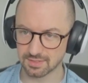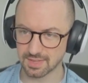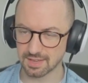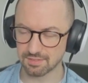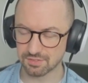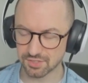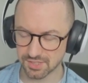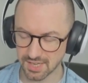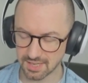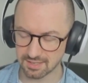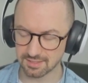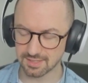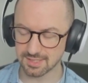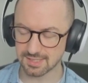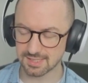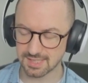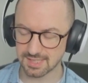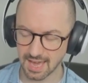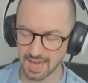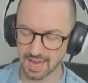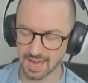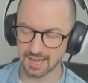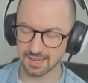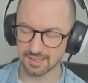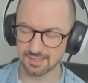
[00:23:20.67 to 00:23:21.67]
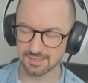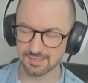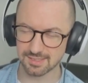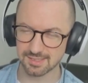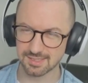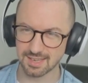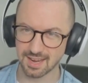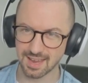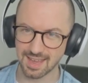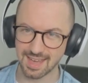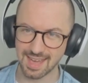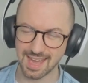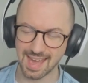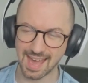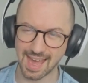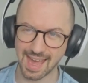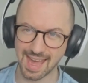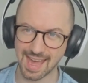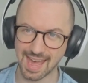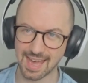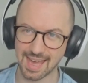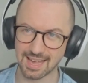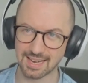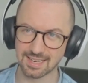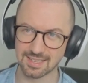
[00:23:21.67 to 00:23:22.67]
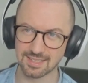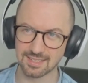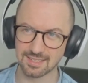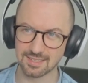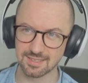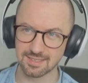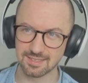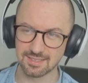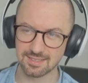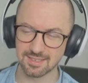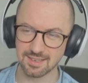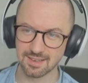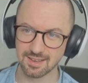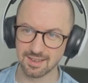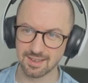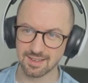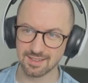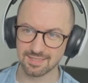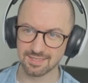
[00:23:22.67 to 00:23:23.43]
they've sent the text and